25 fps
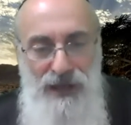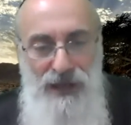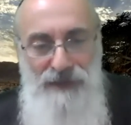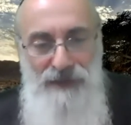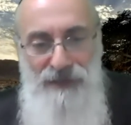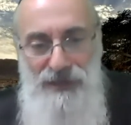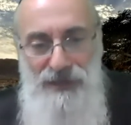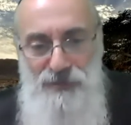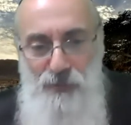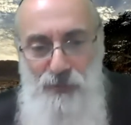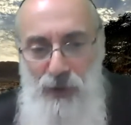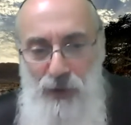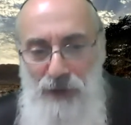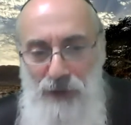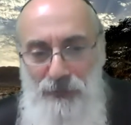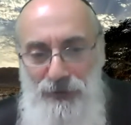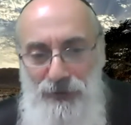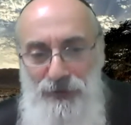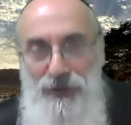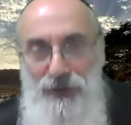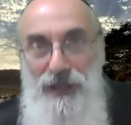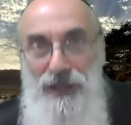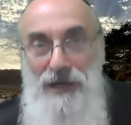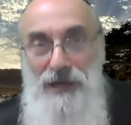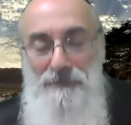And that's why we're
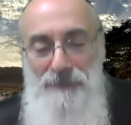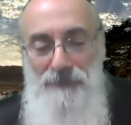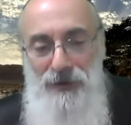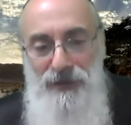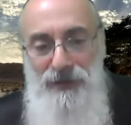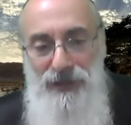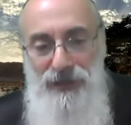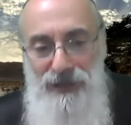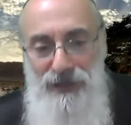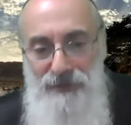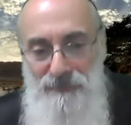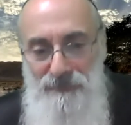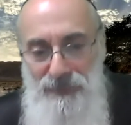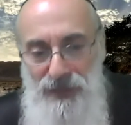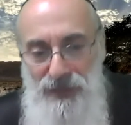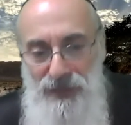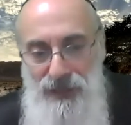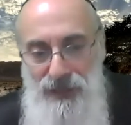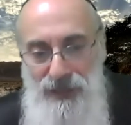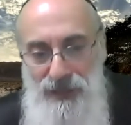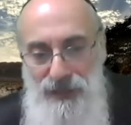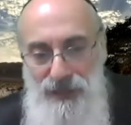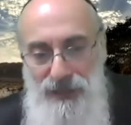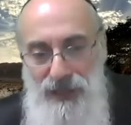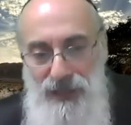learning Emunah,
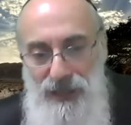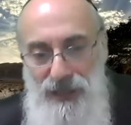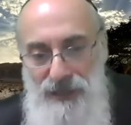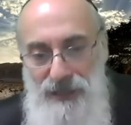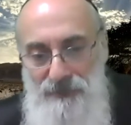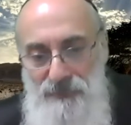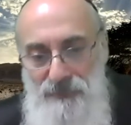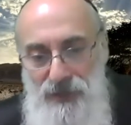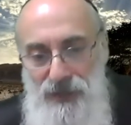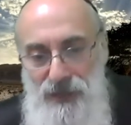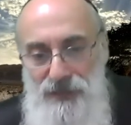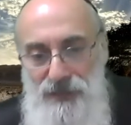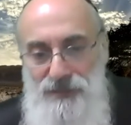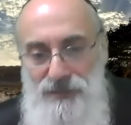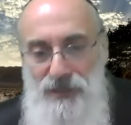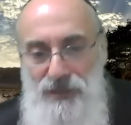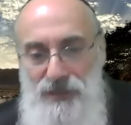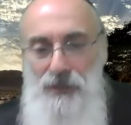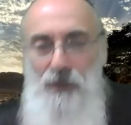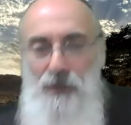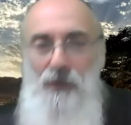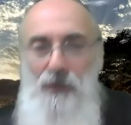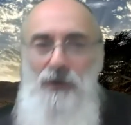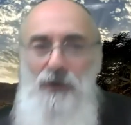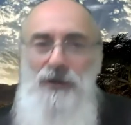okay? So
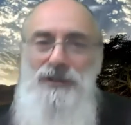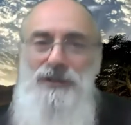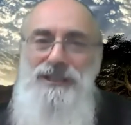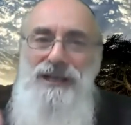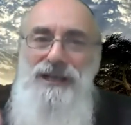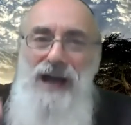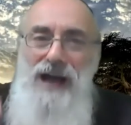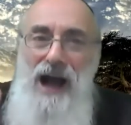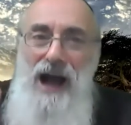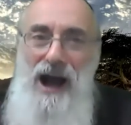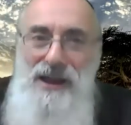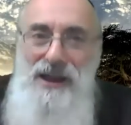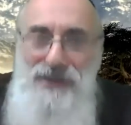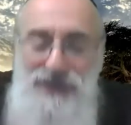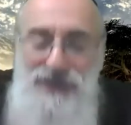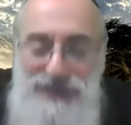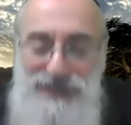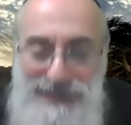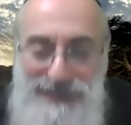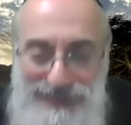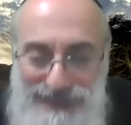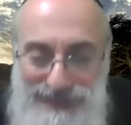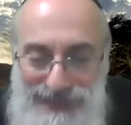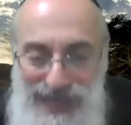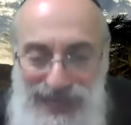in order to
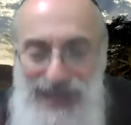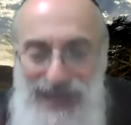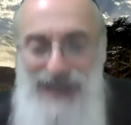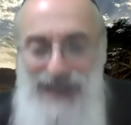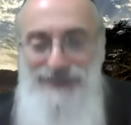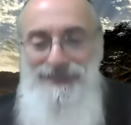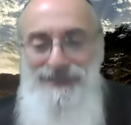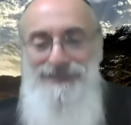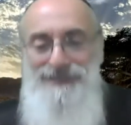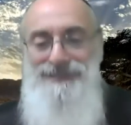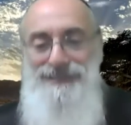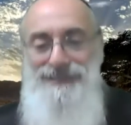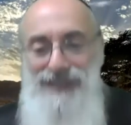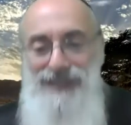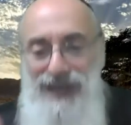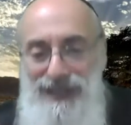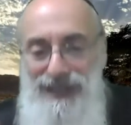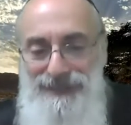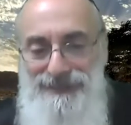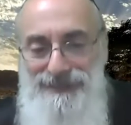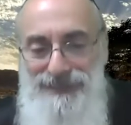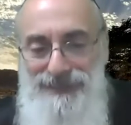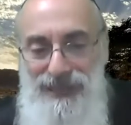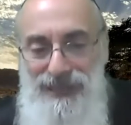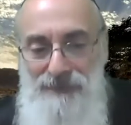understand this
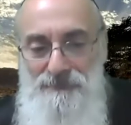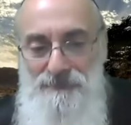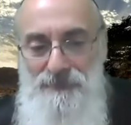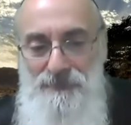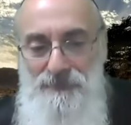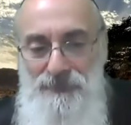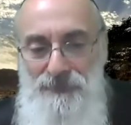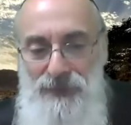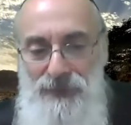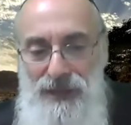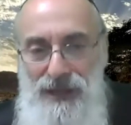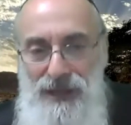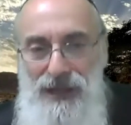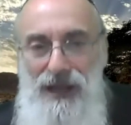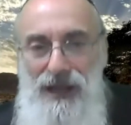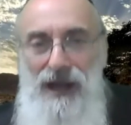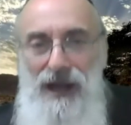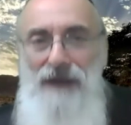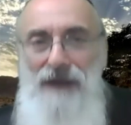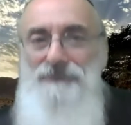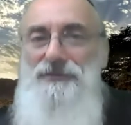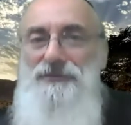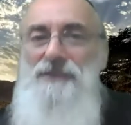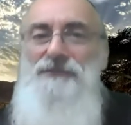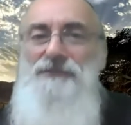concept
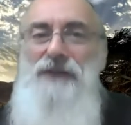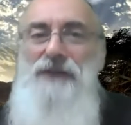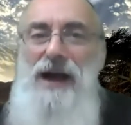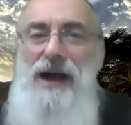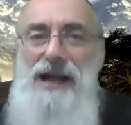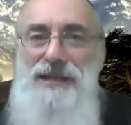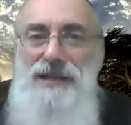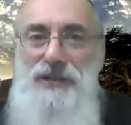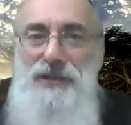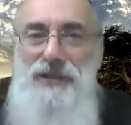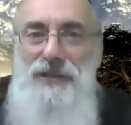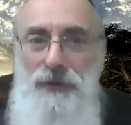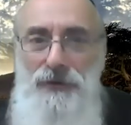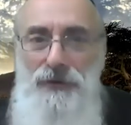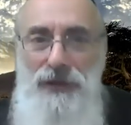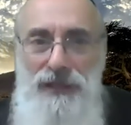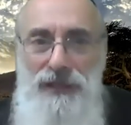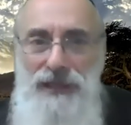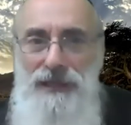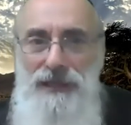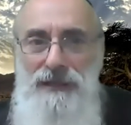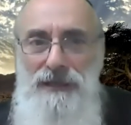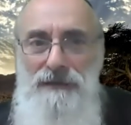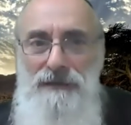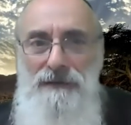of divine
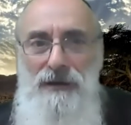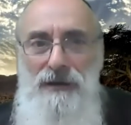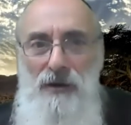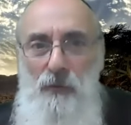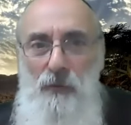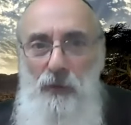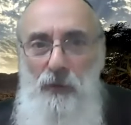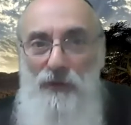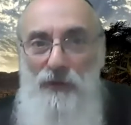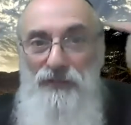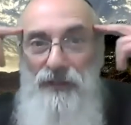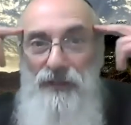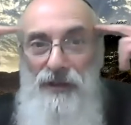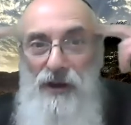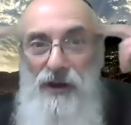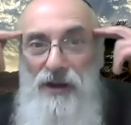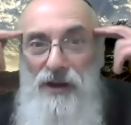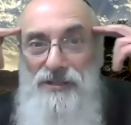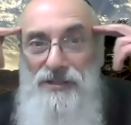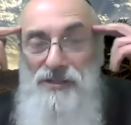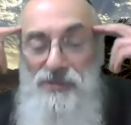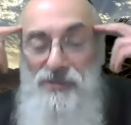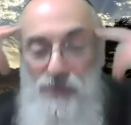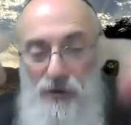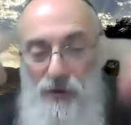unity within
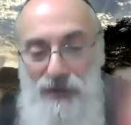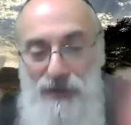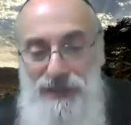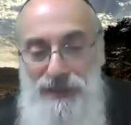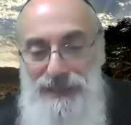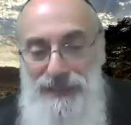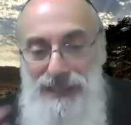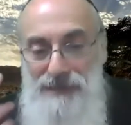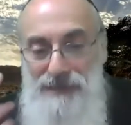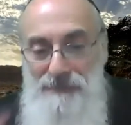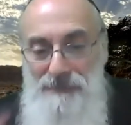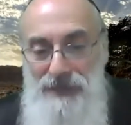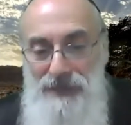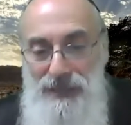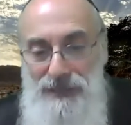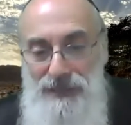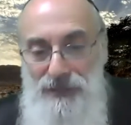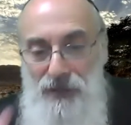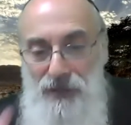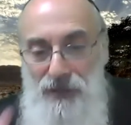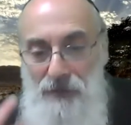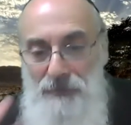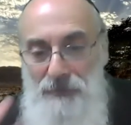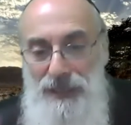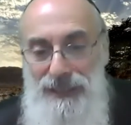our sorely
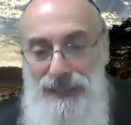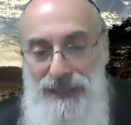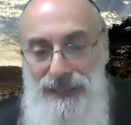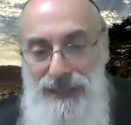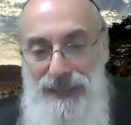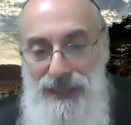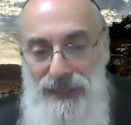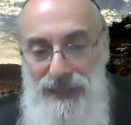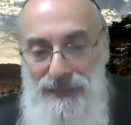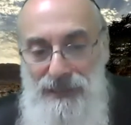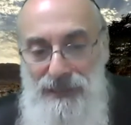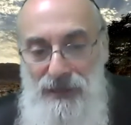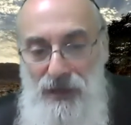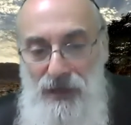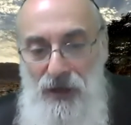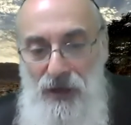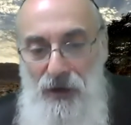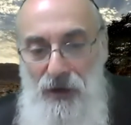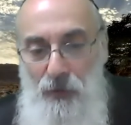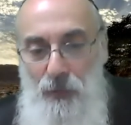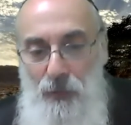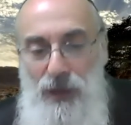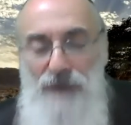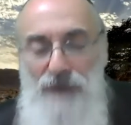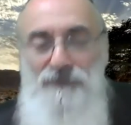limited human intellect,
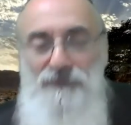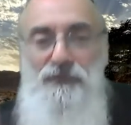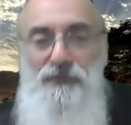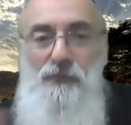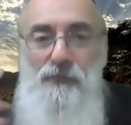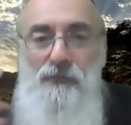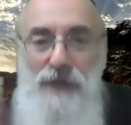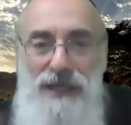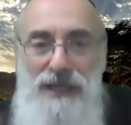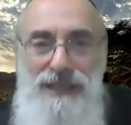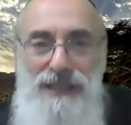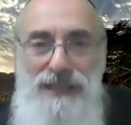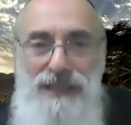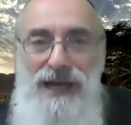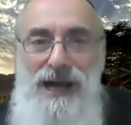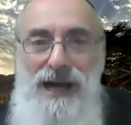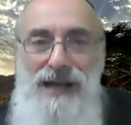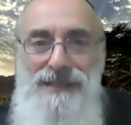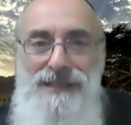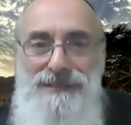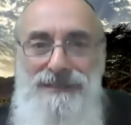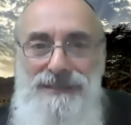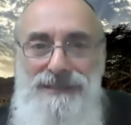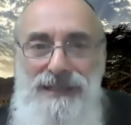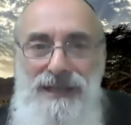we have to
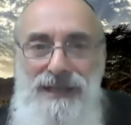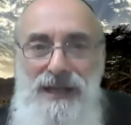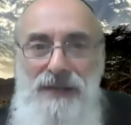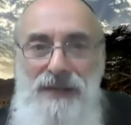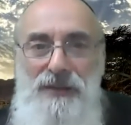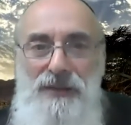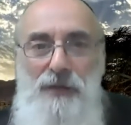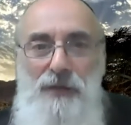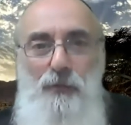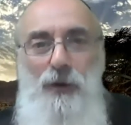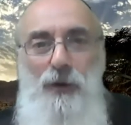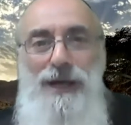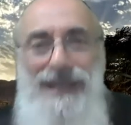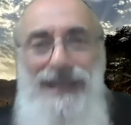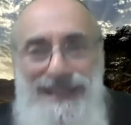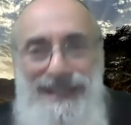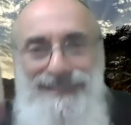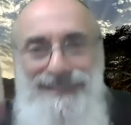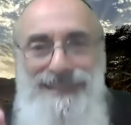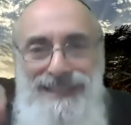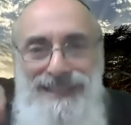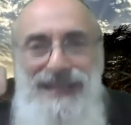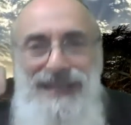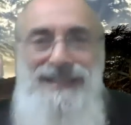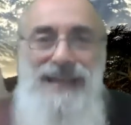realize that where
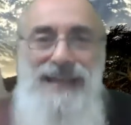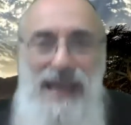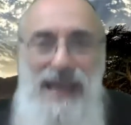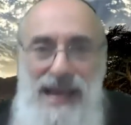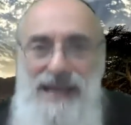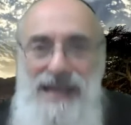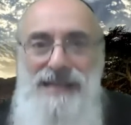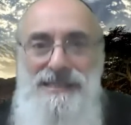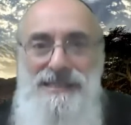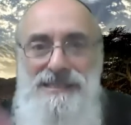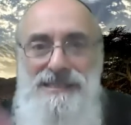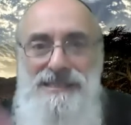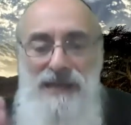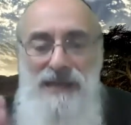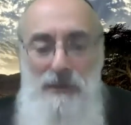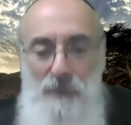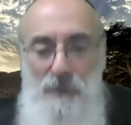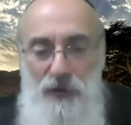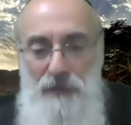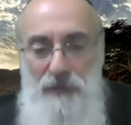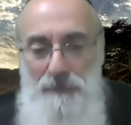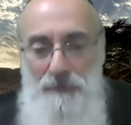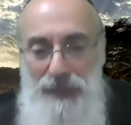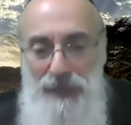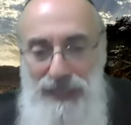intellect ends,
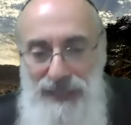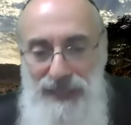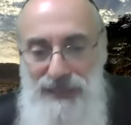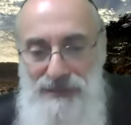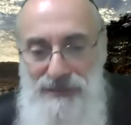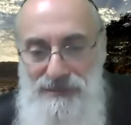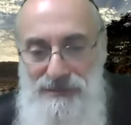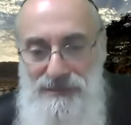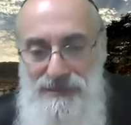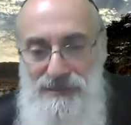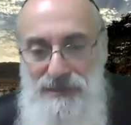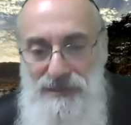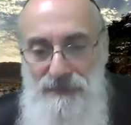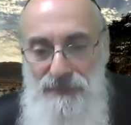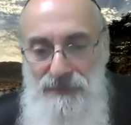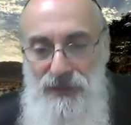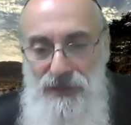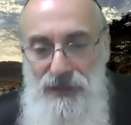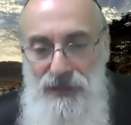Emunah begins.